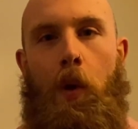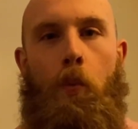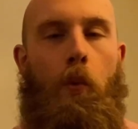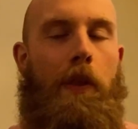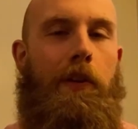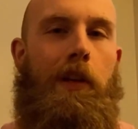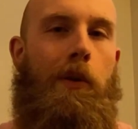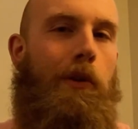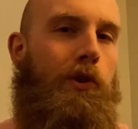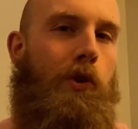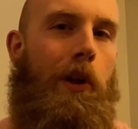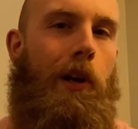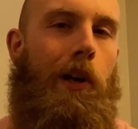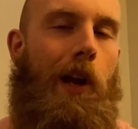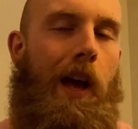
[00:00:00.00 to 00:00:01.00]
Whether you
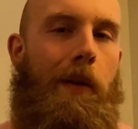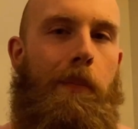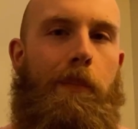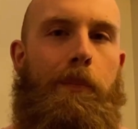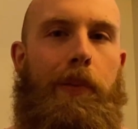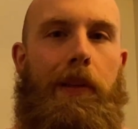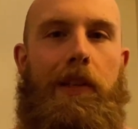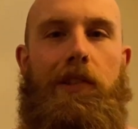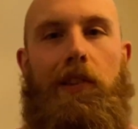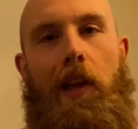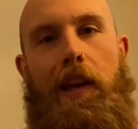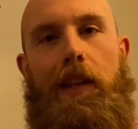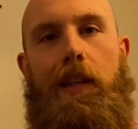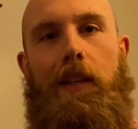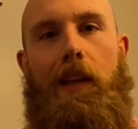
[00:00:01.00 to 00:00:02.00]
enjoyed it or not, please like